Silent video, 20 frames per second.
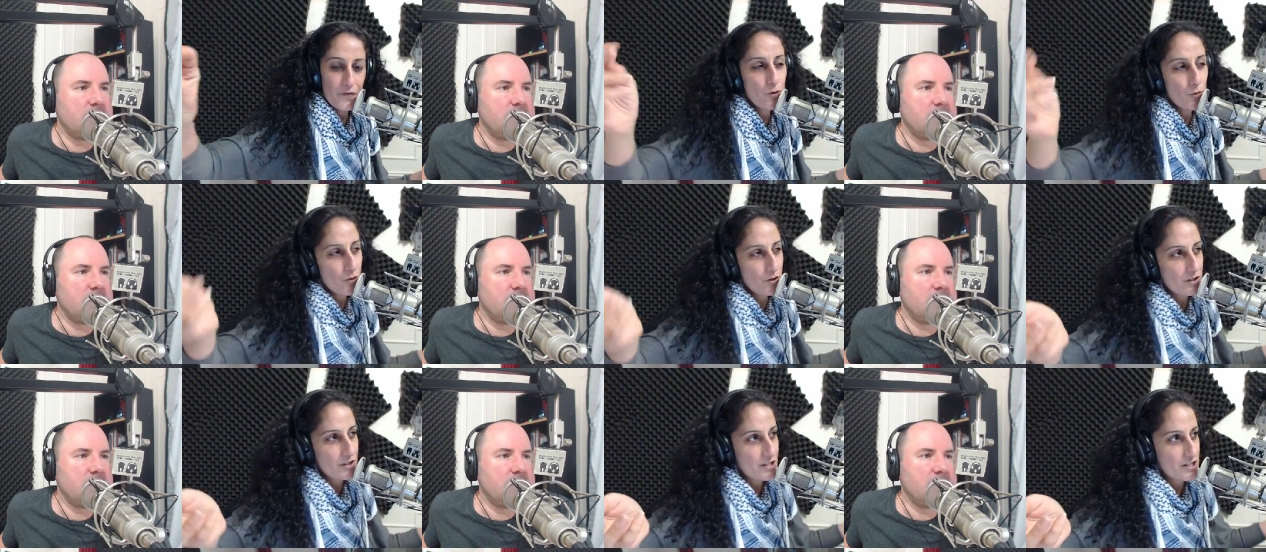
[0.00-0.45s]

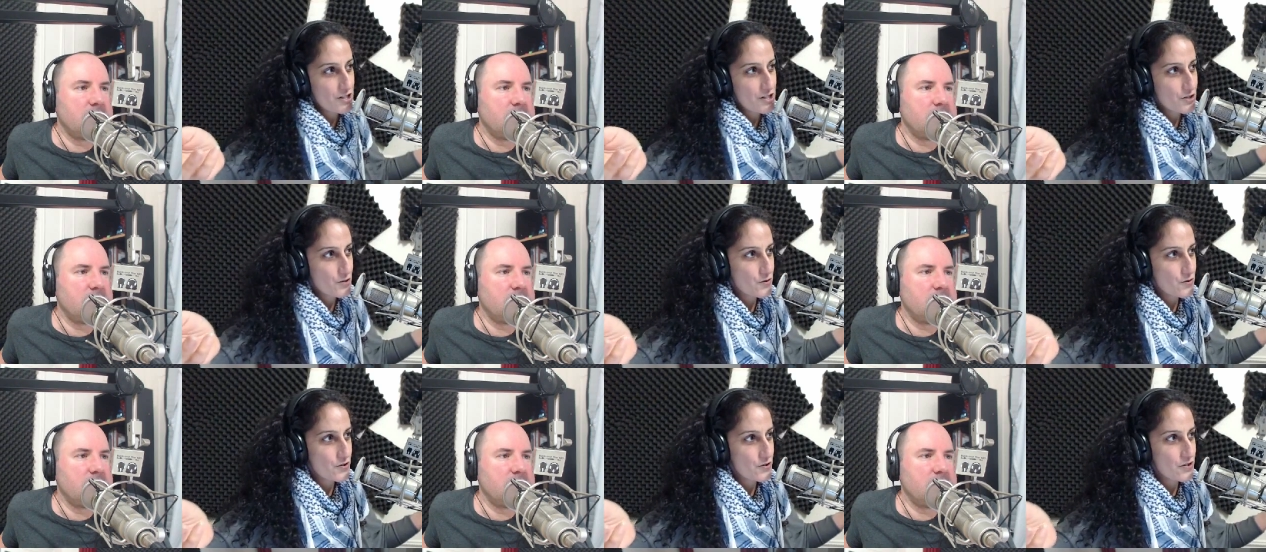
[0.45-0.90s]
Speaker 1: noodle is
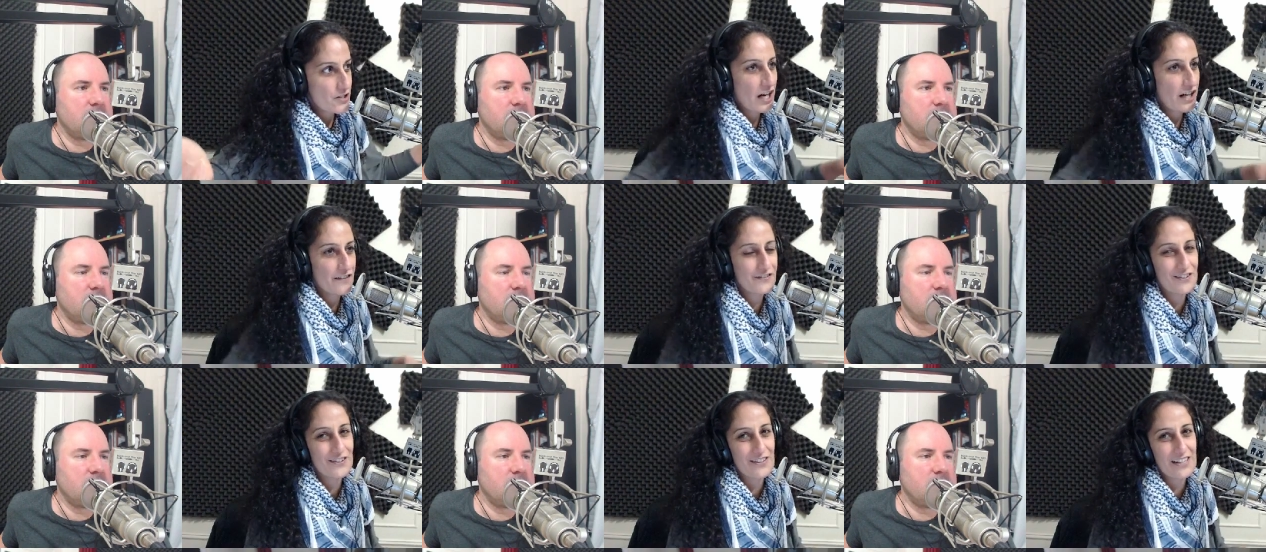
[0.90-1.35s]
too
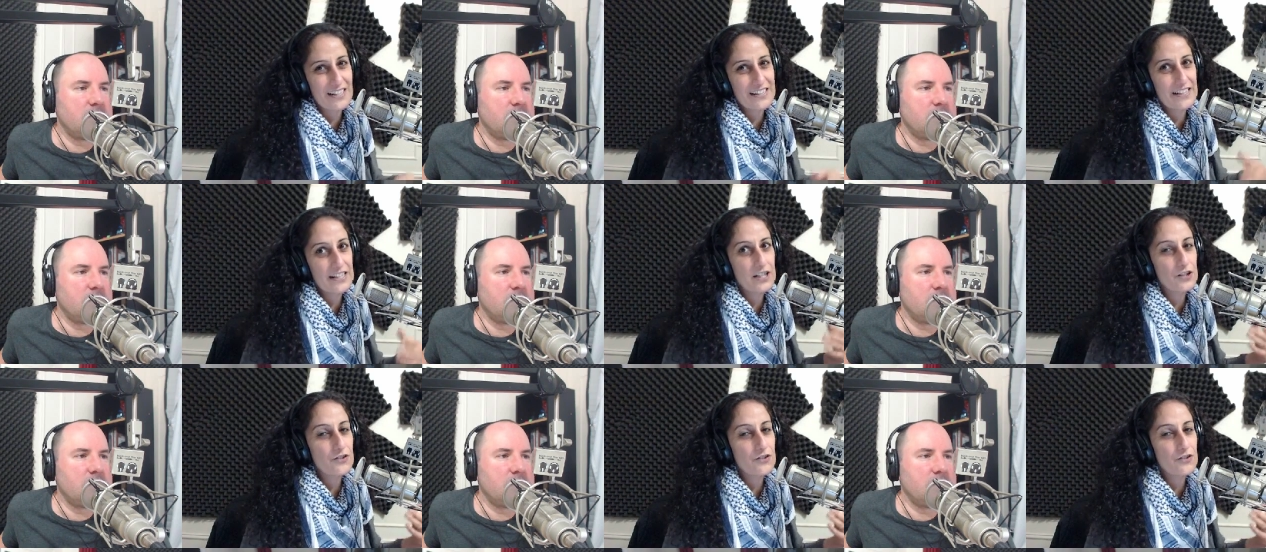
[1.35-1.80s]
soft or like
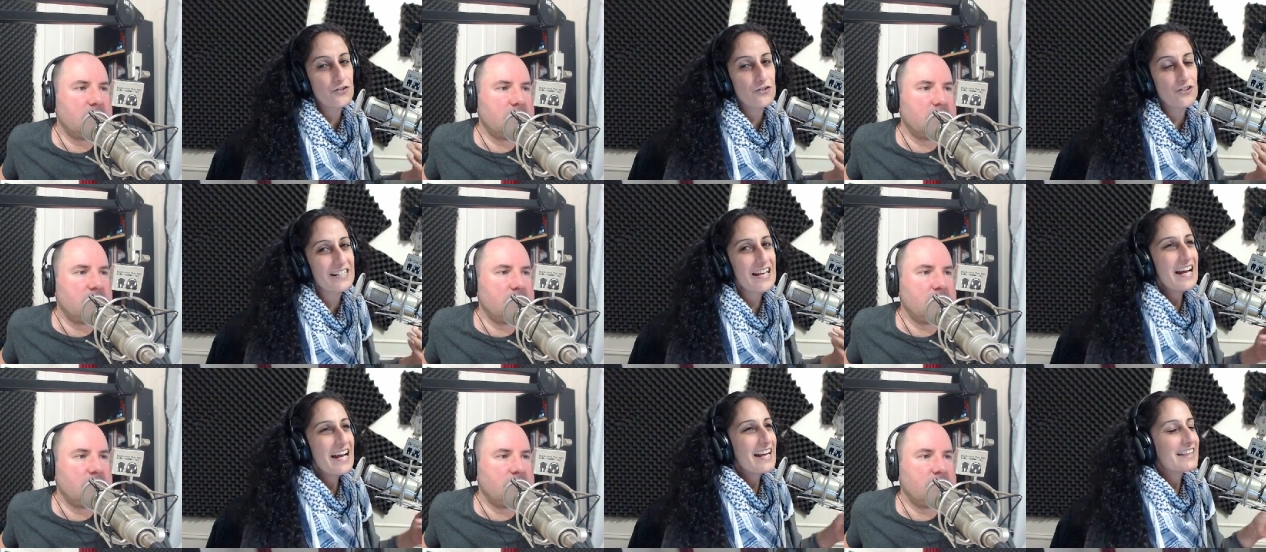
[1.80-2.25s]
the
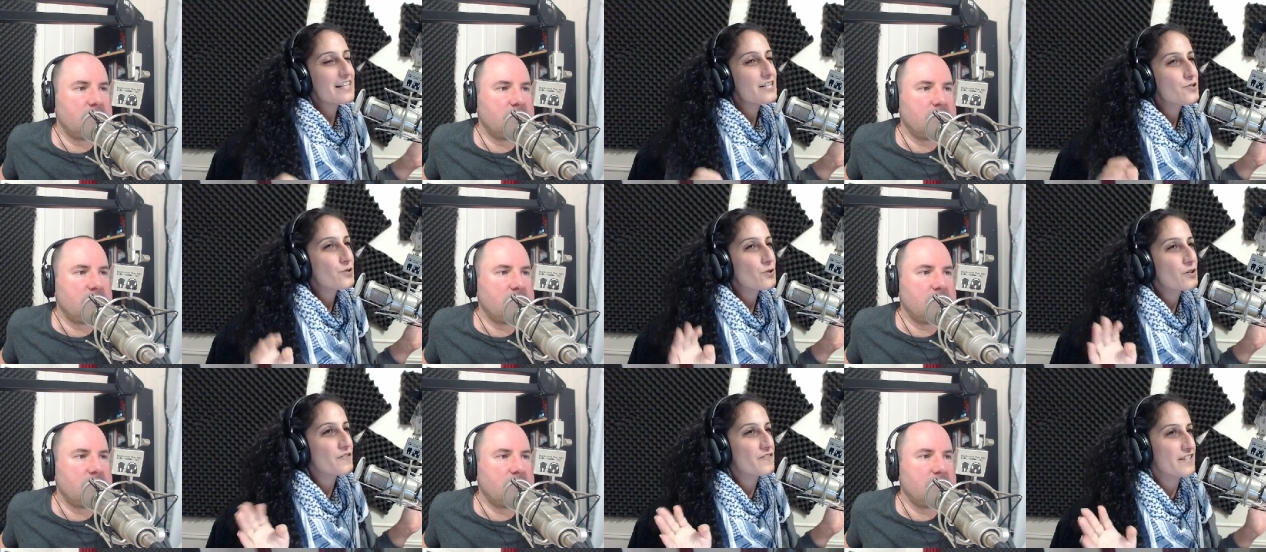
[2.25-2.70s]
ingredients they
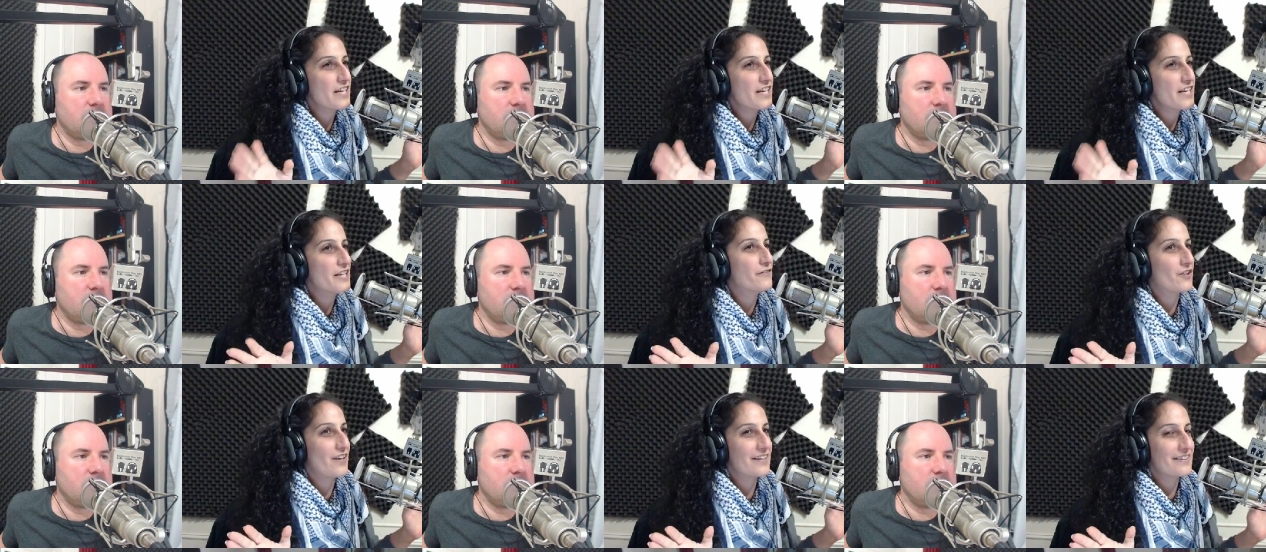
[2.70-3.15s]
sort of
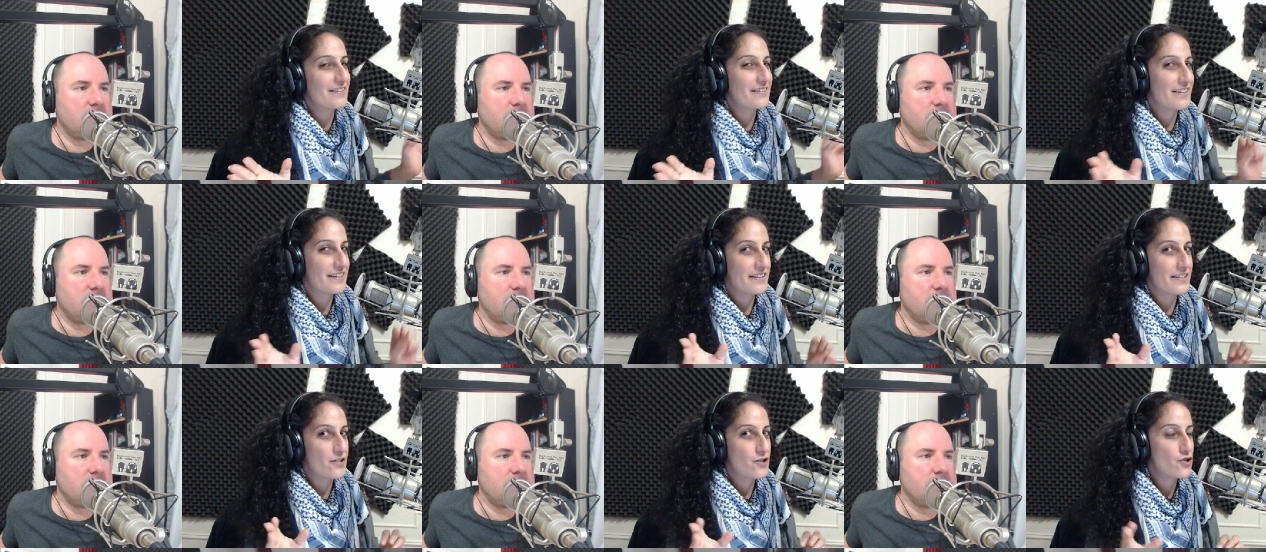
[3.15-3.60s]
take for
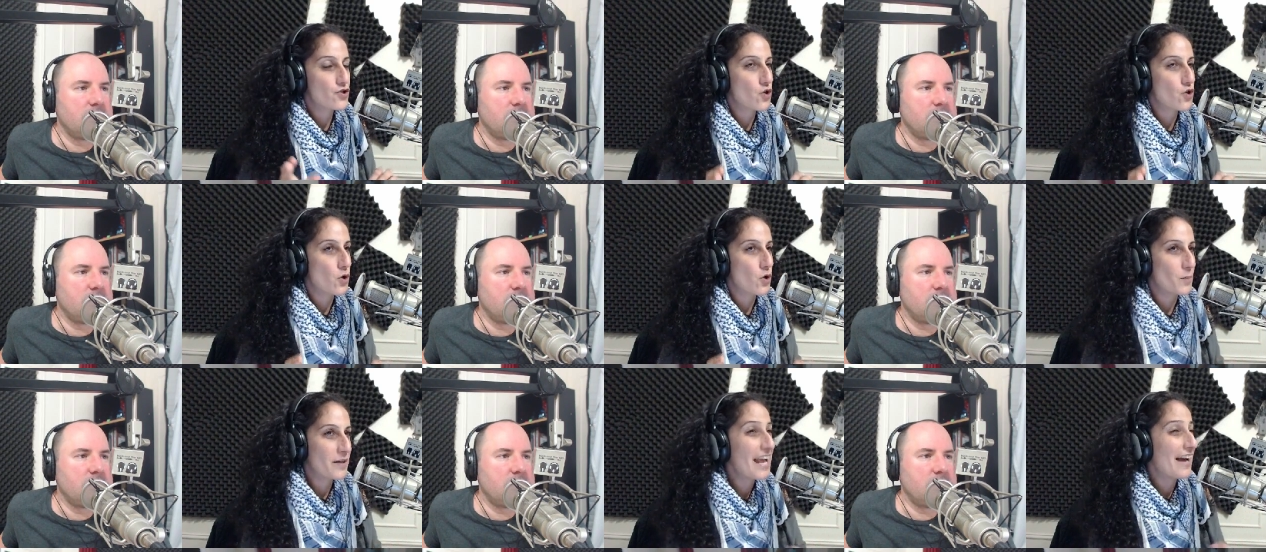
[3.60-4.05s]
granted that there's
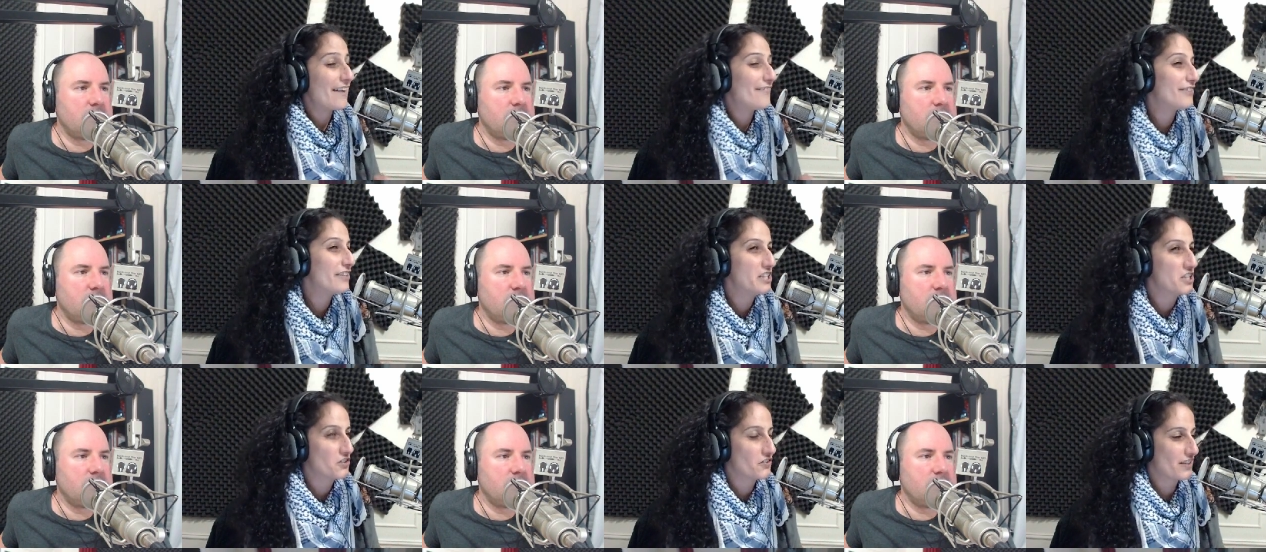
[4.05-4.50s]
so many
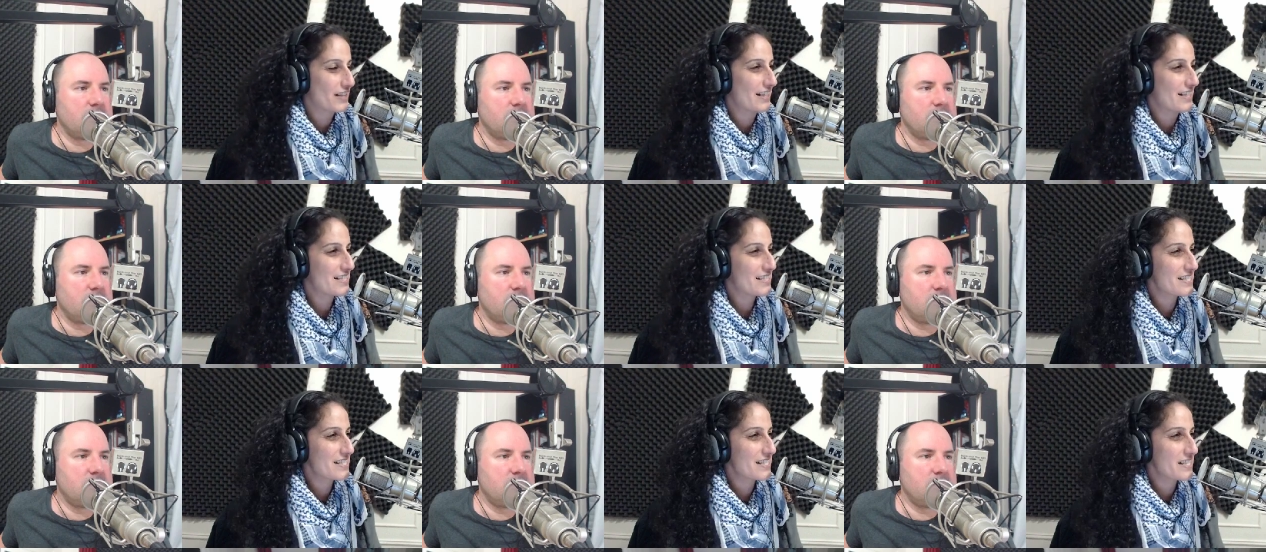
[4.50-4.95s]
heavy
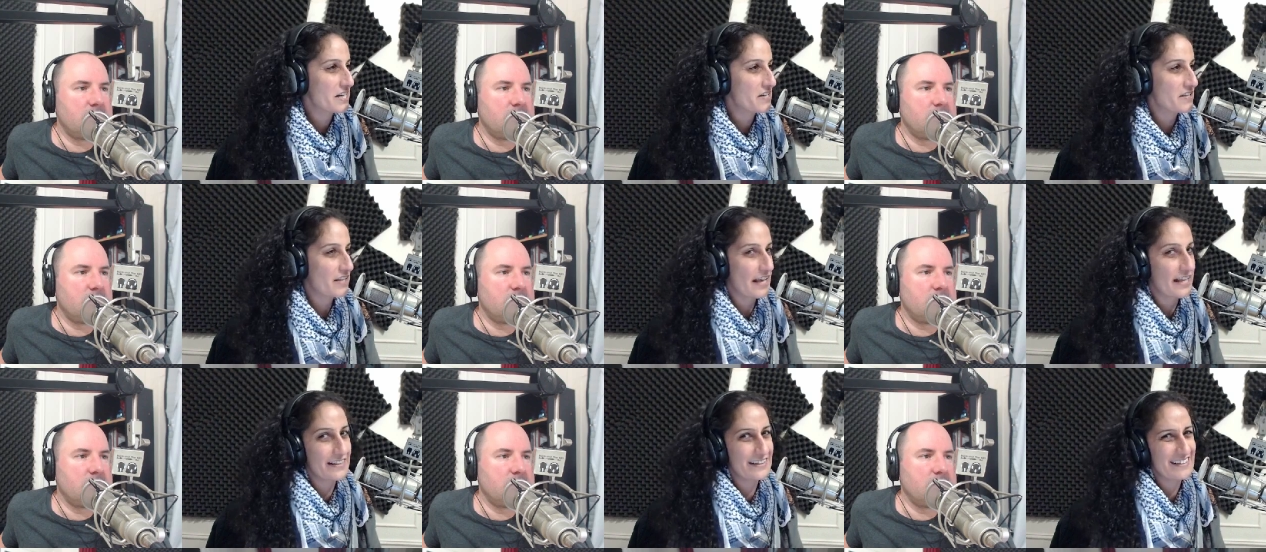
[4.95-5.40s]
ingredients in
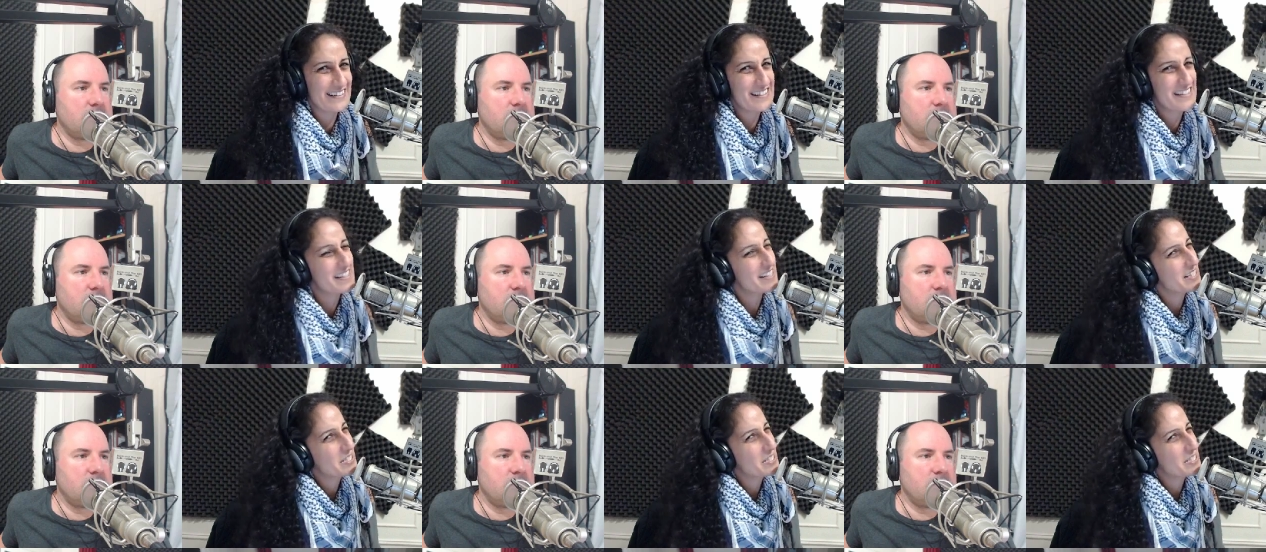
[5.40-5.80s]
there and it's,